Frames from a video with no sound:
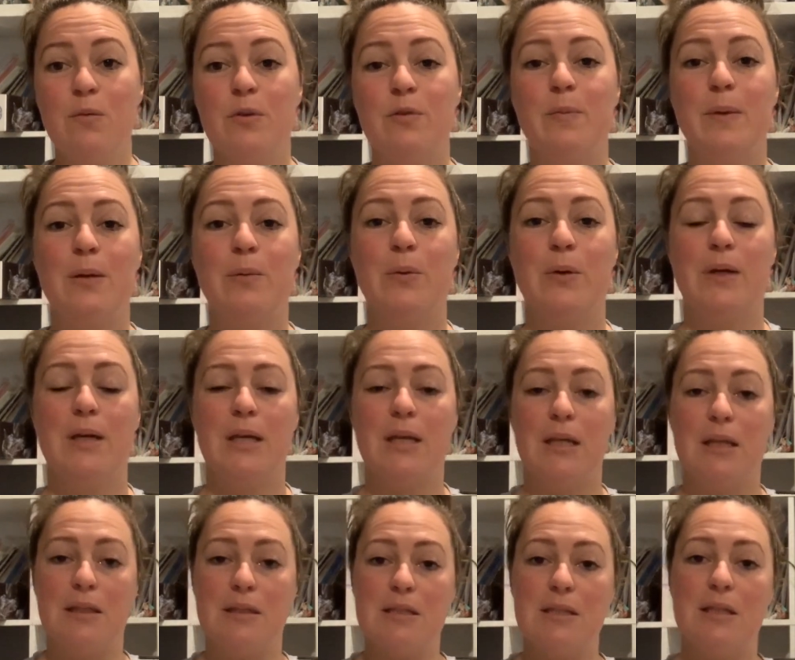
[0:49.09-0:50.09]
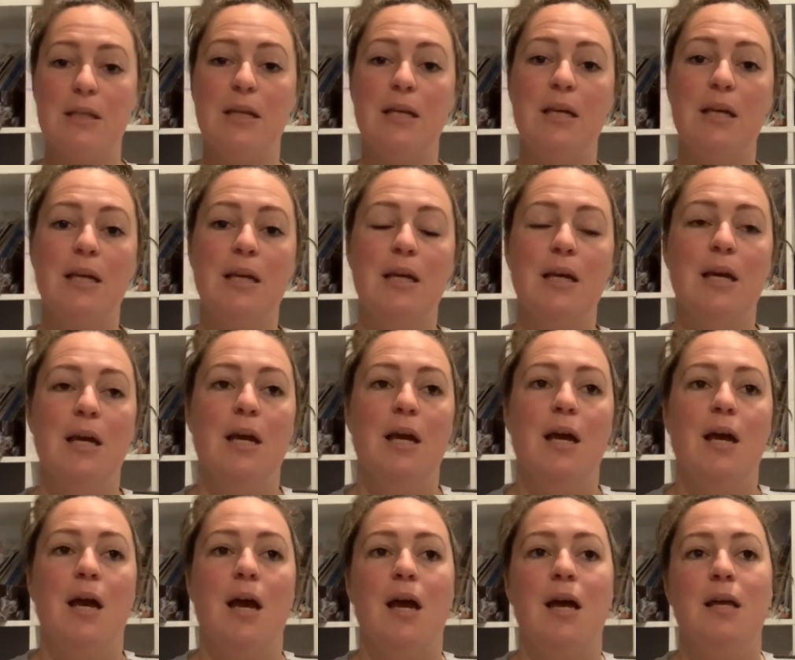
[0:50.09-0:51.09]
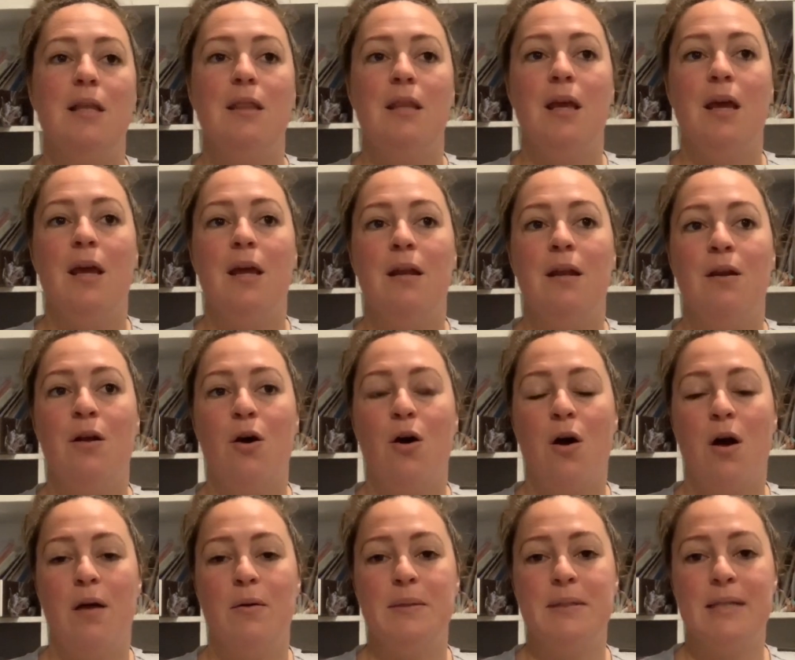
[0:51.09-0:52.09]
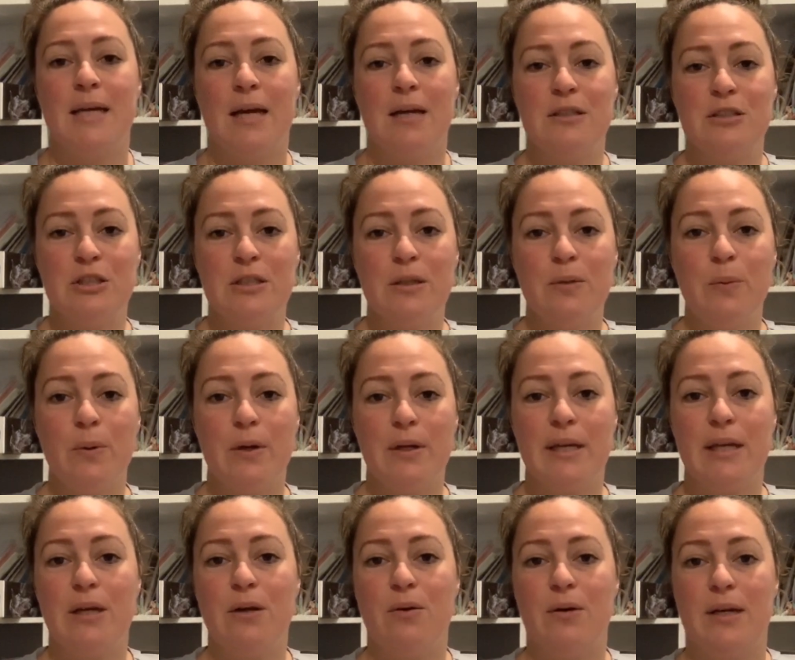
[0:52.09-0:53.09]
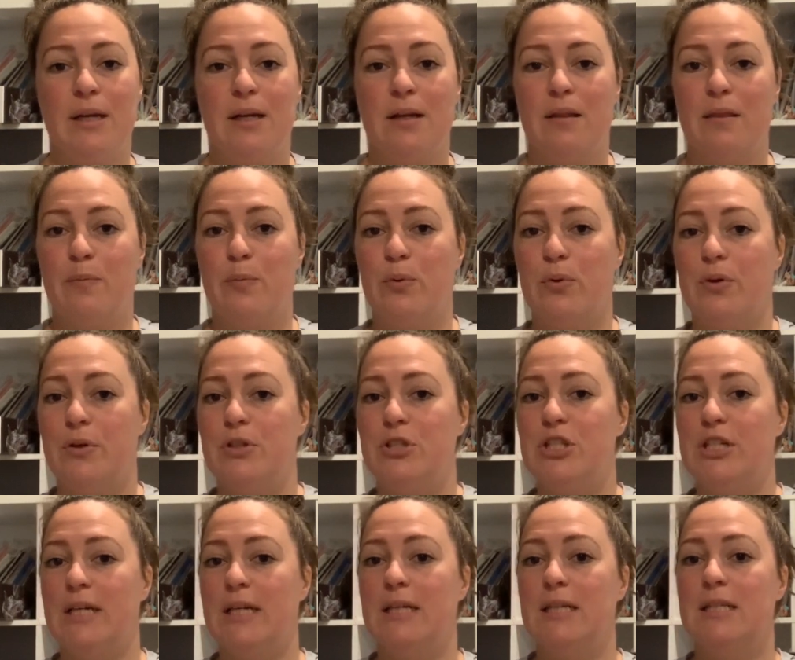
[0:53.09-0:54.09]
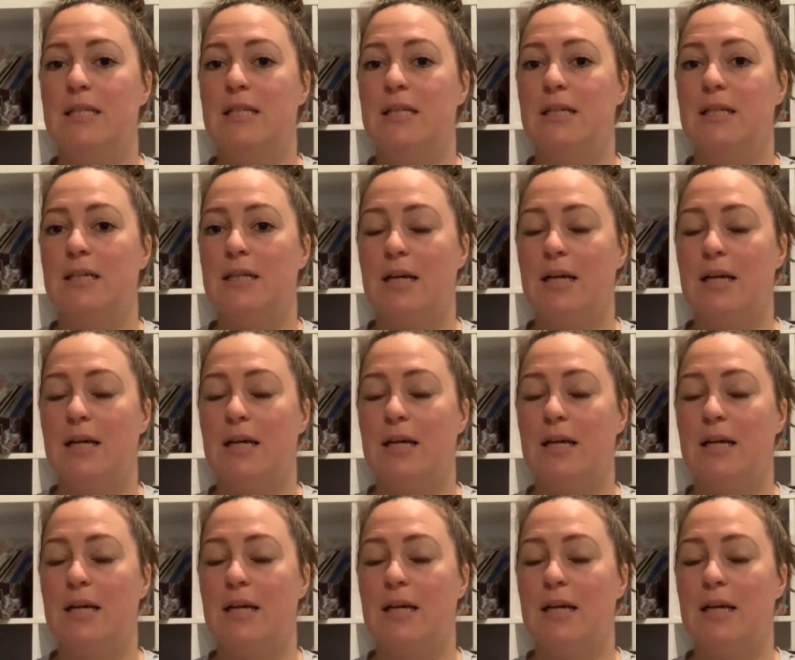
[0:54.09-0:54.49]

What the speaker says: We've been working in the city, and then I was actually working on another project